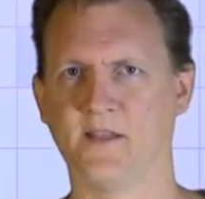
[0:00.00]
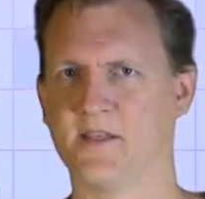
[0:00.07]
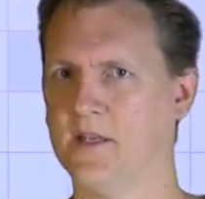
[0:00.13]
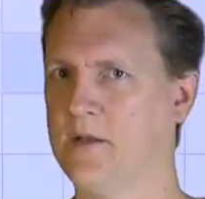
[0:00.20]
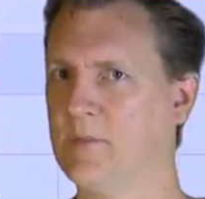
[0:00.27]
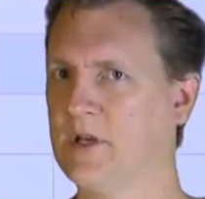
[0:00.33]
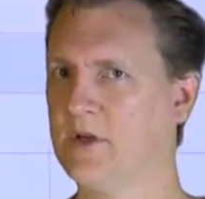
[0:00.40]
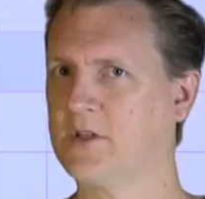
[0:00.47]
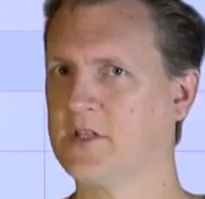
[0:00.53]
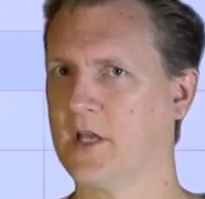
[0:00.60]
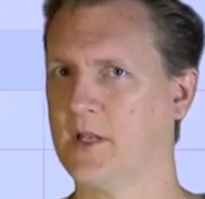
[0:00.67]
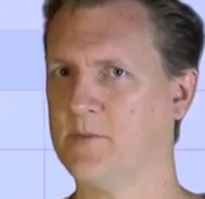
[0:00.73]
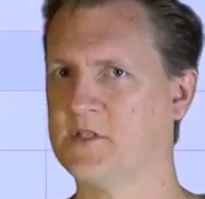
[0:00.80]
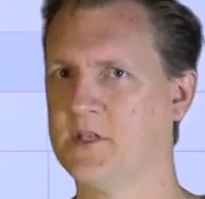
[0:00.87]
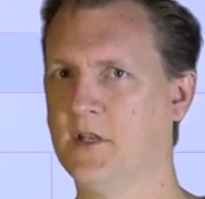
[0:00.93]
Centimeter
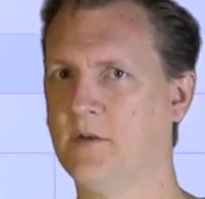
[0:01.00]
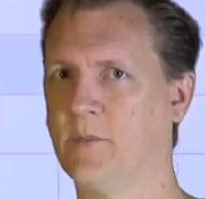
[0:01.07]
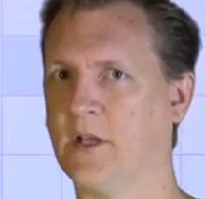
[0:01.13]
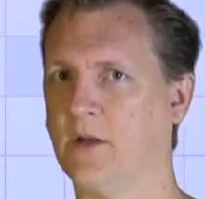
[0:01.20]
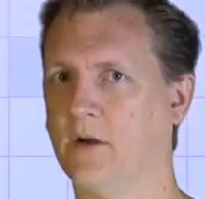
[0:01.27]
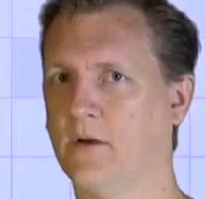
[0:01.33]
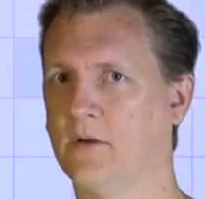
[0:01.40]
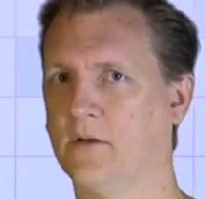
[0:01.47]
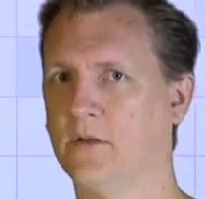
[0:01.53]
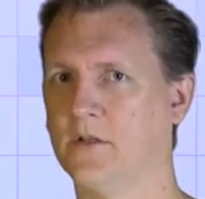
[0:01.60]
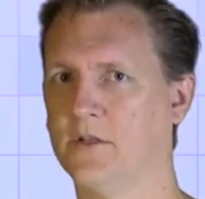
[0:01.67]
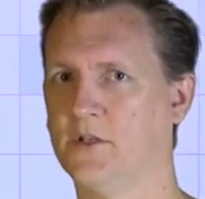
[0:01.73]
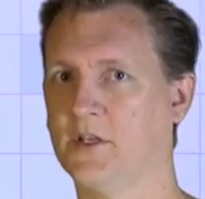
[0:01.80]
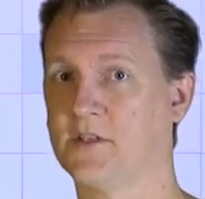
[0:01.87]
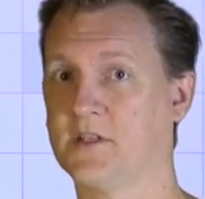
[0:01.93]
times centimeter
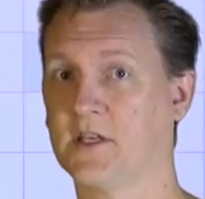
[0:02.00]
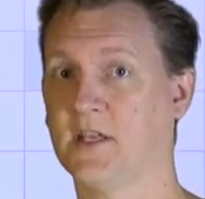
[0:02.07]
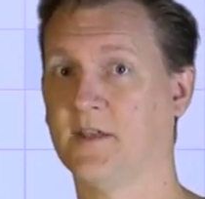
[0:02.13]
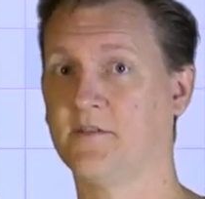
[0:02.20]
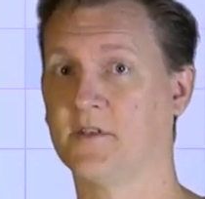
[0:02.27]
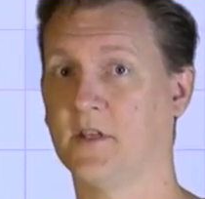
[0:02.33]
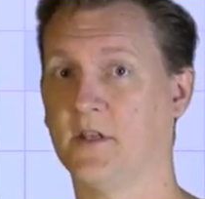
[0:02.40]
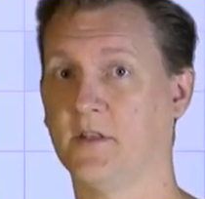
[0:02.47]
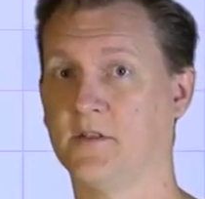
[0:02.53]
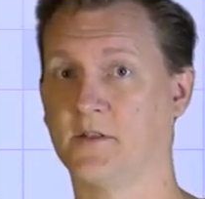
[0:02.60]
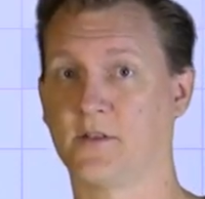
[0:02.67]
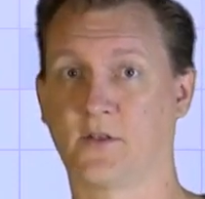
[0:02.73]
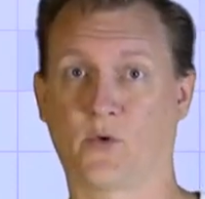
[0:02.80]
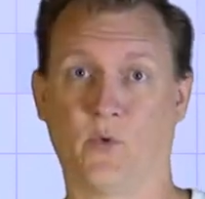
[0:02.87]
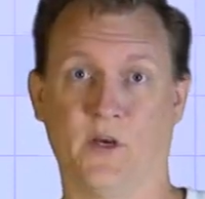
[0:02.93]
just gives us
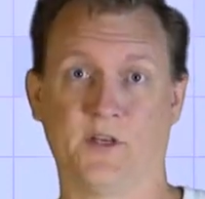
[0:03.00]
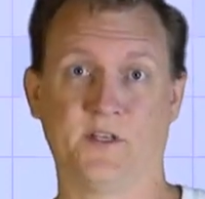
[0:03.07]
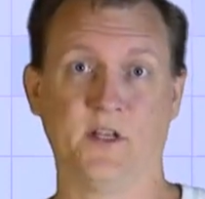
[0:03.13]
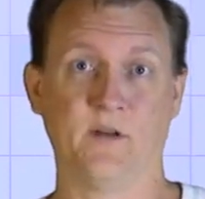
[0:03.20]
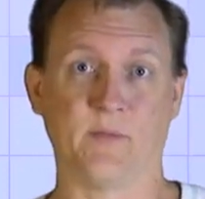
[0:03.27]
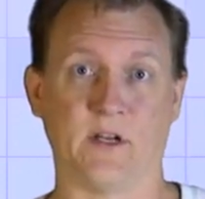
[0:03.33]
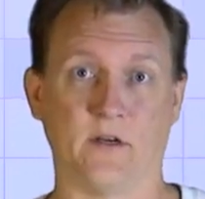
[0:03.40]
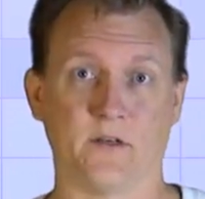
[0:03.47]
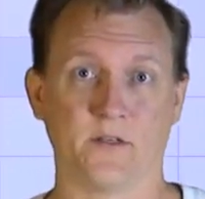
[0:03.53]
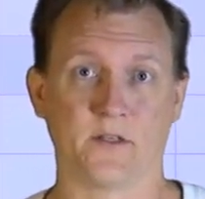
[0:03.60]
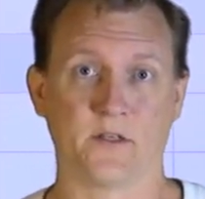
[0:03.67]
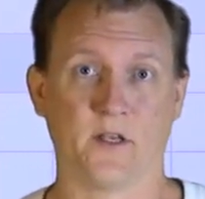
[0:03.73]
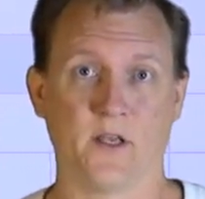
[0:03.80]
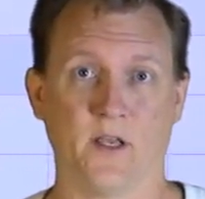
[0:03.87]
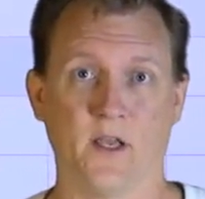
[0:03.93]
square
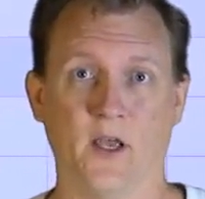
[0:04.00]
centimeters,